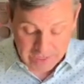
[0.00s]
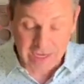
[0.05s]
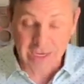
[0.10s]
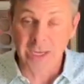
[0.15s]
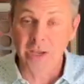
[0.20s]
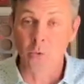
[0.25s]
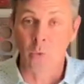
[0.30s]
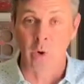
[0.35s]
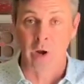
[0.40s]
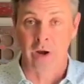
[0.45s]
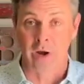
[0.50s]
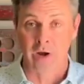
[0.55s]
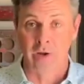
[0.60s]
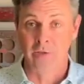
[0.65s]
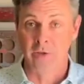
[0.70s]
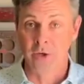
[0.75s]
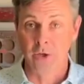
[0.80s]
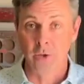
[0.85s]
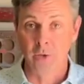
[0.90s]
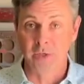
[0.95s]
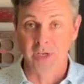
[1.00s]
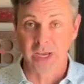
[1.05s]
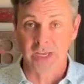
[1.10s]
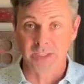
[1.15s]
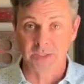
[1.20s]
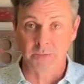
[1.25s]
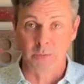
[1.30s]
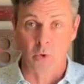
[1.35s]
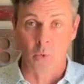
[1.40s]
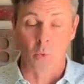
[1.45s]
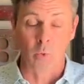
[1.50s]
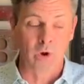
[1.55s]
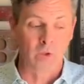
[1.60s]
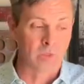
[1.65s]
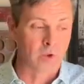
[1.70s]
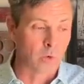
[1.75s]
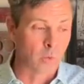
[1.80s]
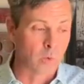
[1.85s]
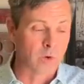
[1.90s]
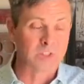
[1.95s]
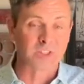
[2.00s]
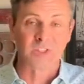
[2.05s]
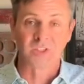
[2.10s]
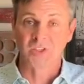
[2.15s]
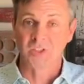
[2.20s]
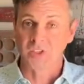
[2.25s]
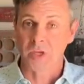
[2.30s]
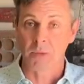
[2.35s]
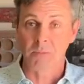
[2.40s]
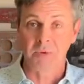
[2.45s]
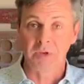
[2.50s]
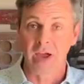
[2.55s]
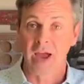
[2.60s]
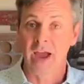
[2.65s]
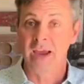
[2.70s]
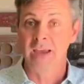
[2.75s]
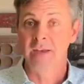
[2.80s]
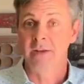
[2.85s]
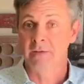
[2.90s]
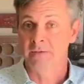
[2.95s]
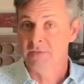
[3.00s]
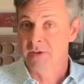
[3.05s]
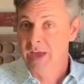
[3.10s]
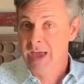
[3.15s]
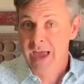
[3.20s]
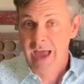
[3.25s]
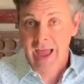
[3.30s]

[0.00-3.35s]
anywhere in the New Testament where there wasn't some kind of